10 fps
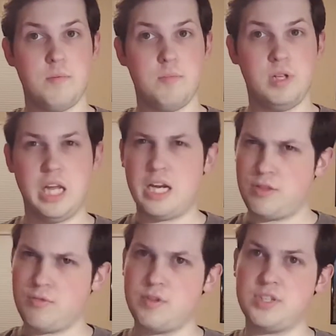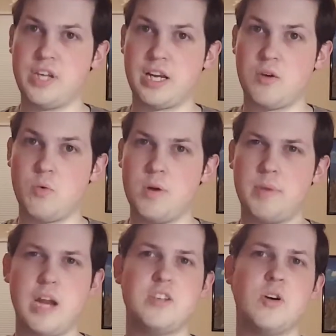played through the second one,
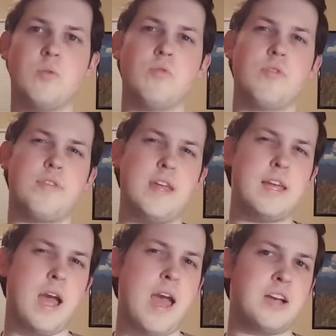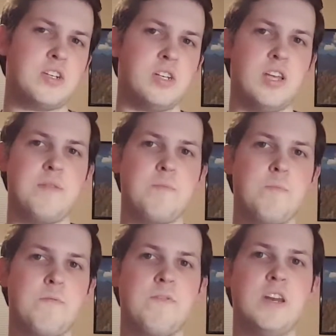but I don't think I actually
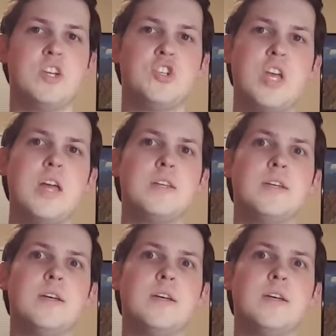finished it.